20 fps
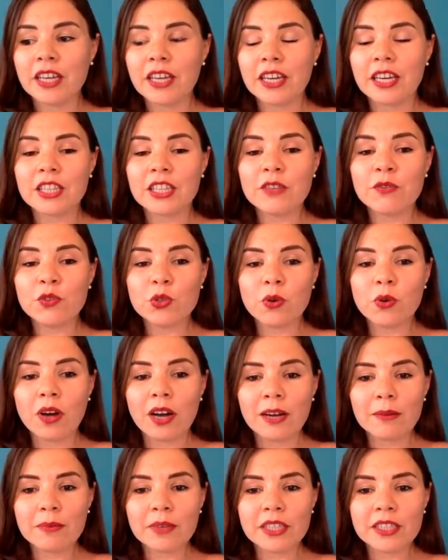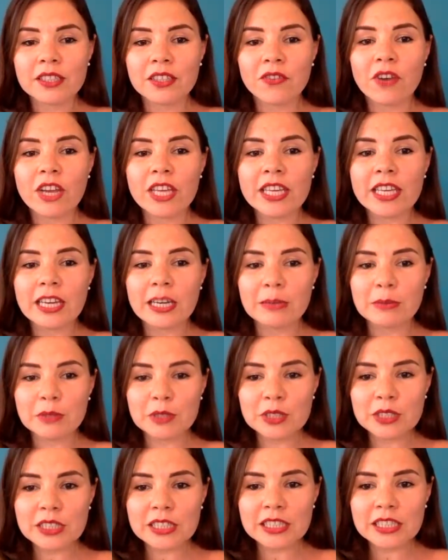if you are in the Reiki
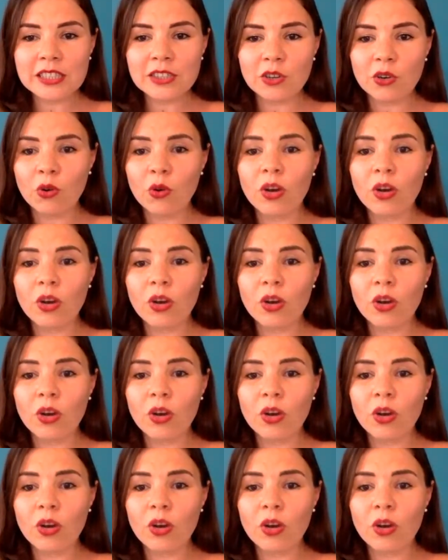community or